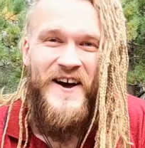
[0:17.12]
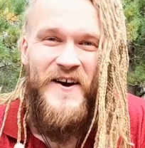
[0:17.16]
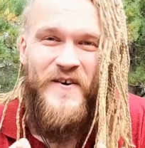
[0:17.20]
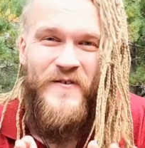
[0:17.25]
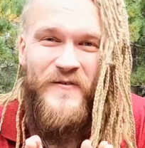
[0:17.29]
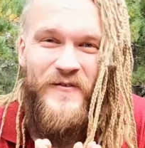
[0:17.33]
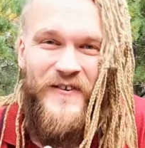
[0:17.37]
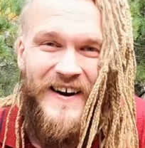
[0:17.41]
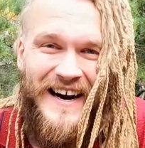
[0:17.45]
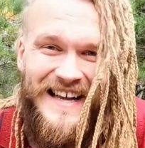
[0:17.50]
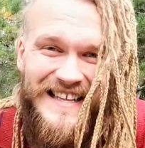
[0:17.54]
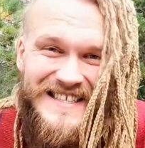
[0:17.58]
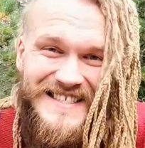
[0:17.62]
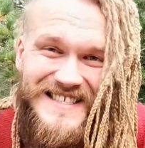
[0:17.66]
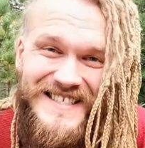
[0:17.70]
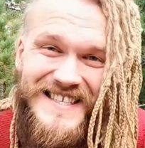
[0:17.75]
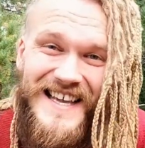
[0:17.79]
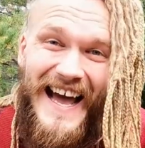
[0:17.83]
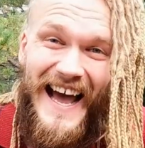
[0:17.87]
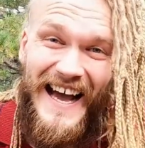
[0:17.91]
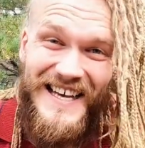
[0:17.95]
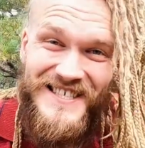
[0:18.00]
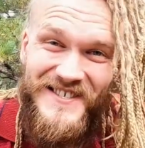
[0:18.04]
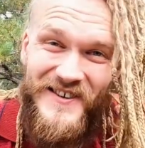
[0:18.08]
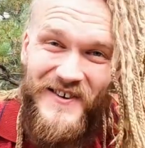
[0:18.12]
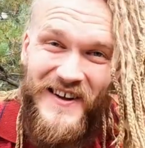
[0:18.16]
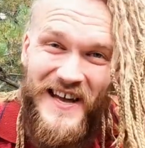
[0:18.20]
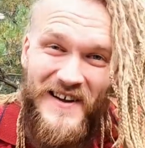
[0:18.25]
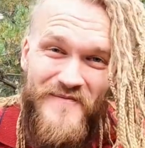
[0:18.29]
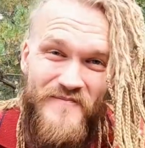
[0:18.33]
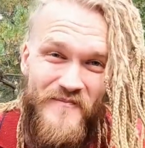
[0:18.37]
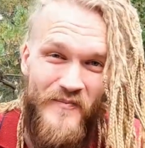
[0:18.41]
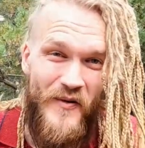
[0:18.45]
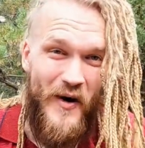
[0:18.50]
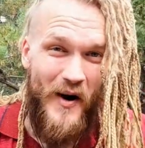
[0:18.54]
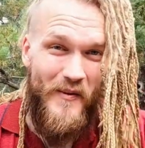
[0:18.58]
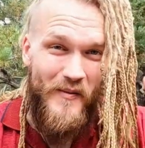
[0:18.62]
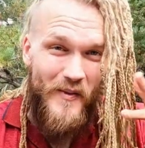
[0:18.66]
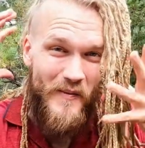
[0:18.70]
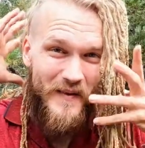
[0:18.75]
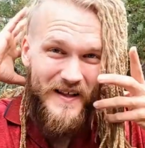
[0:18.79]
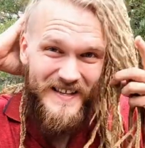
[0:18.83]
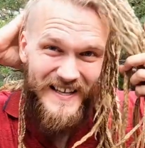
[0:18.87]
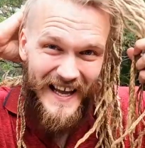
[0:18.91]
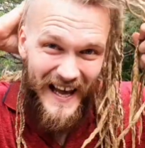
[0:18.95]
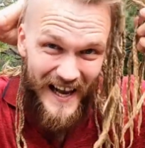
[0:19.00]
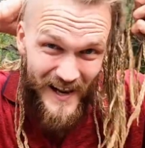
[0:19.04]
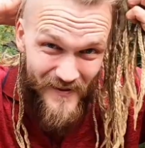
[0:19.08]
Friends, as you can probably
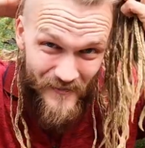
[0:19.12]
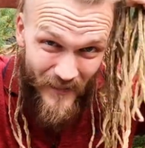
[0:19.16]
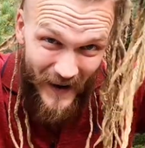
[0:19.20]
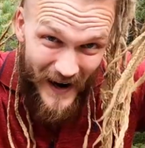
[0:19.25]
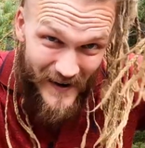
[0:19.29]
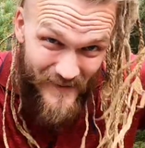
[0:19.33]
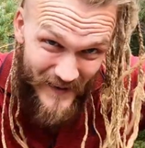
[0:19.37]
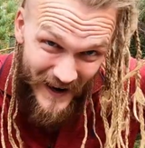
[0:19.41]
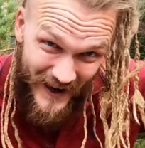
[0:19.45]
tell by my